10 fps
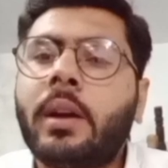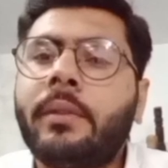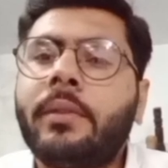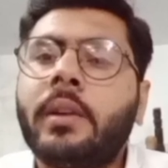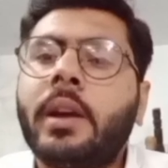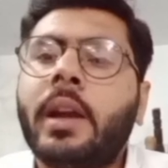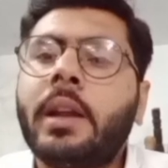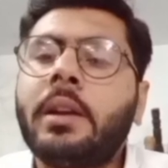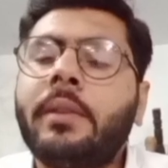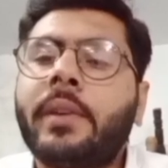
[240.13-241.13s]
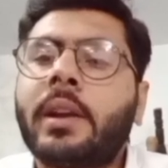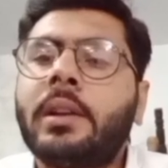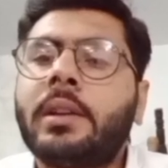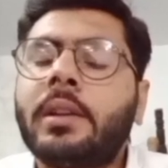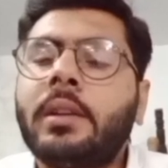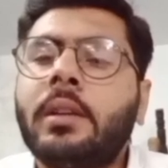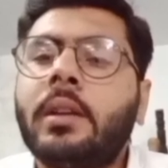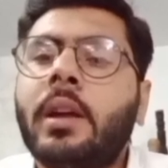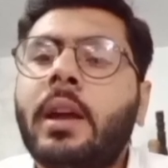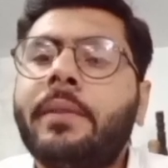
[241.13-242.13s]
have any difficulty,
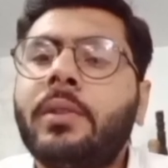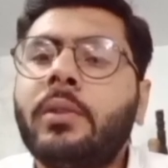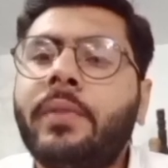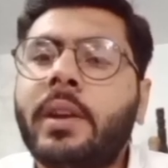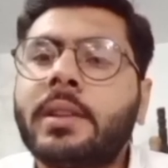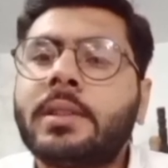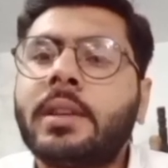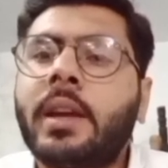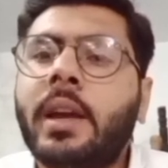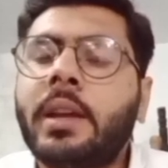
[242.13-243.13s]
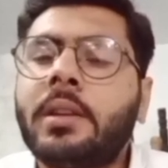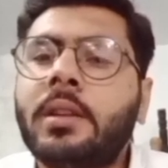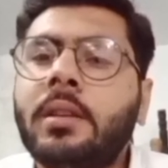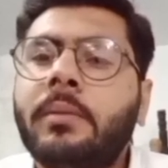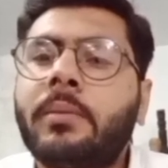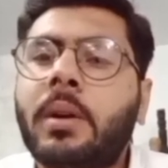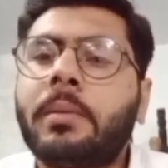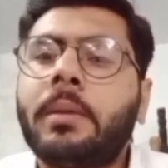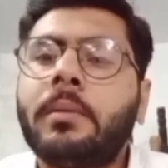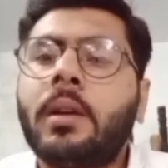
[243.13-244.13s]
if you face any
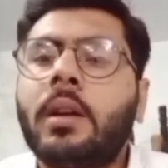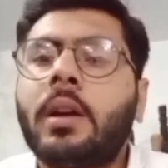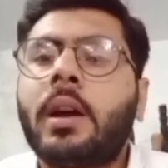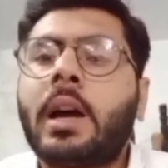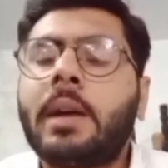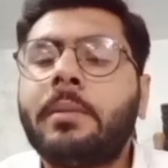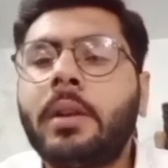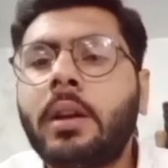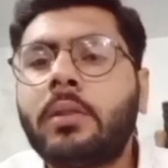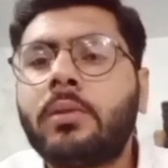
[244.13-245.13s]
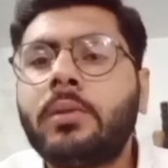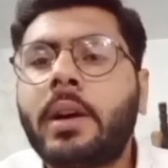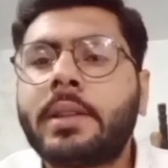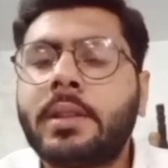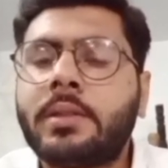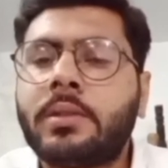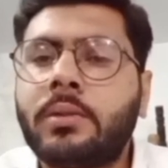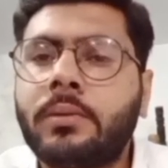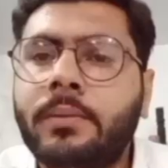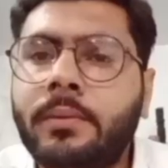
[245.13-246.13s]
problem, I am here to assist
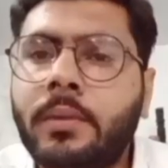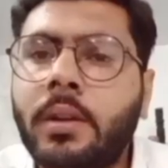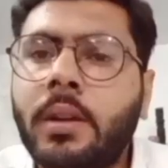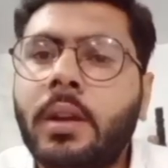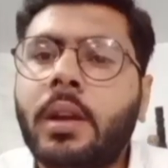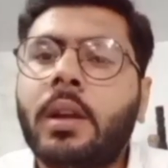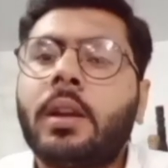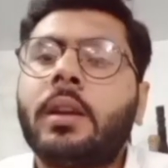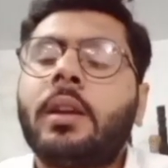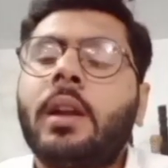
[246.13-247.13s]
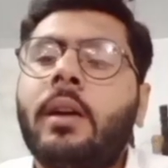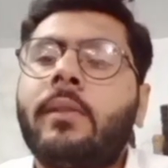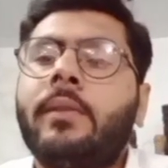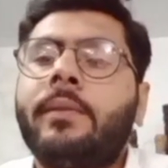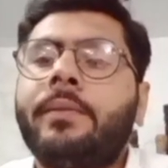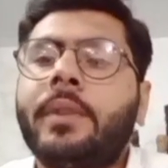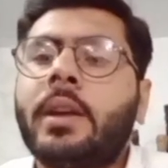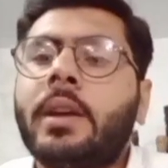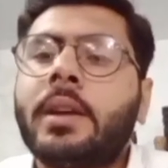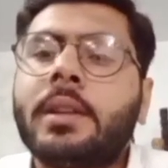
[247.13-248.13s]
you. Now
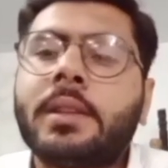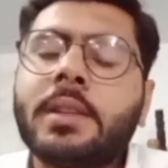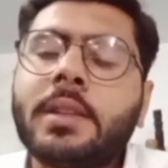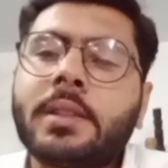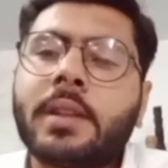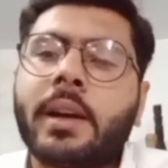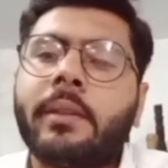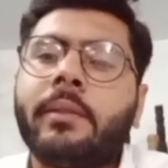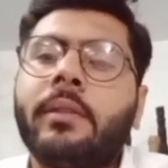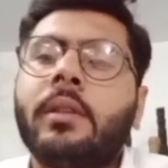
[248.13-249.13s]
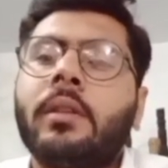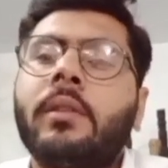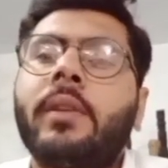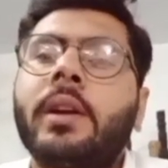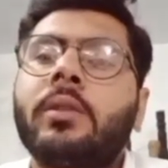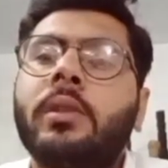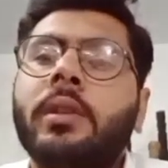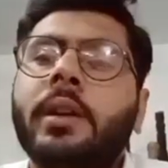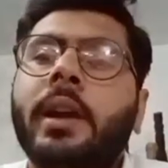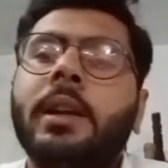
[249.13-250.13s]
this is time for
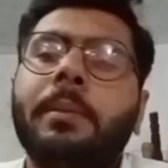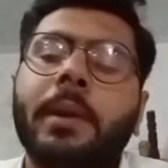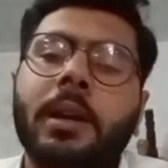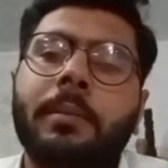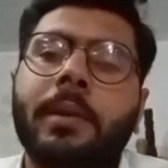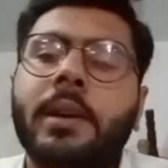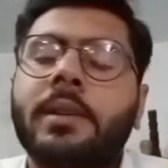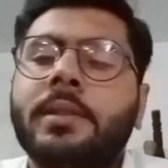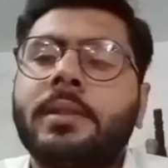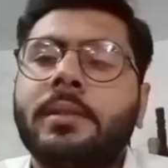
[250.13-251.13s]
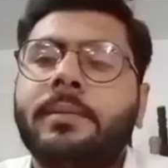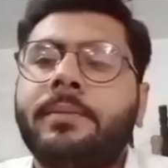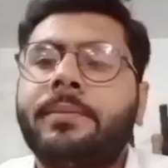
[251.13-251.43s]
your independent practice.